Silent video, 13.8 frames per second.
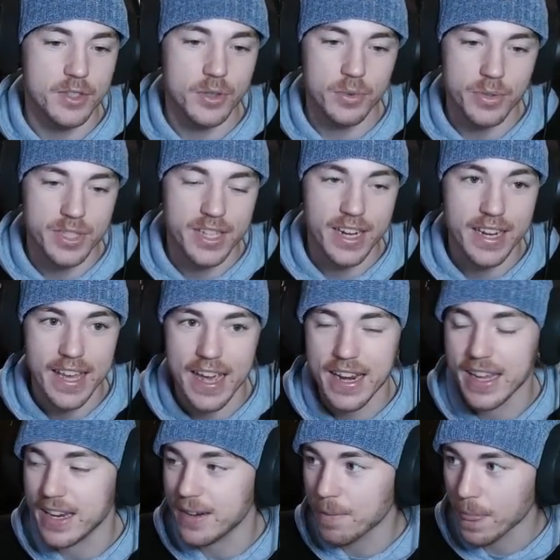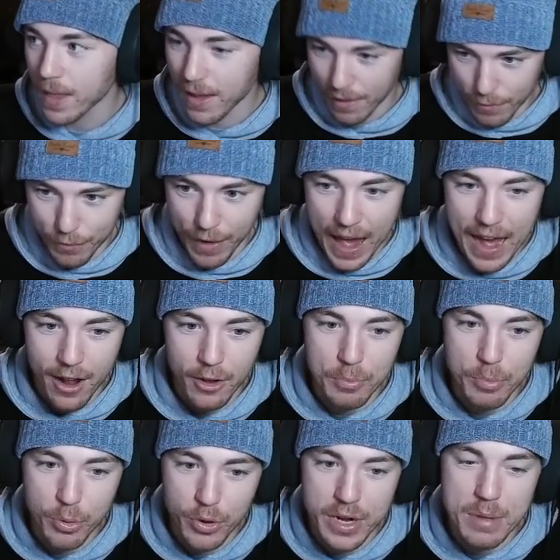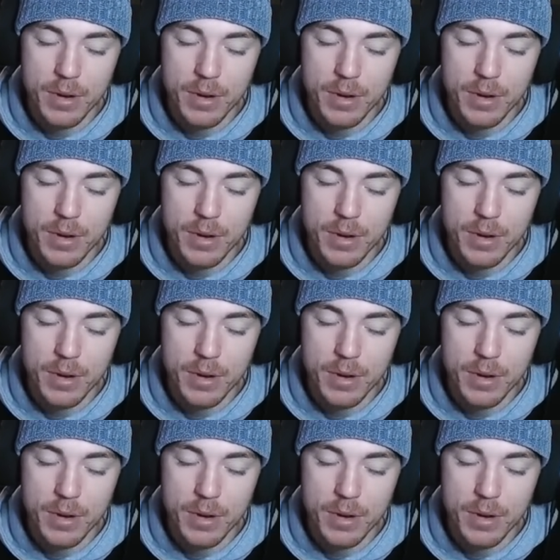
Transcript: one was going to get in. Val pretty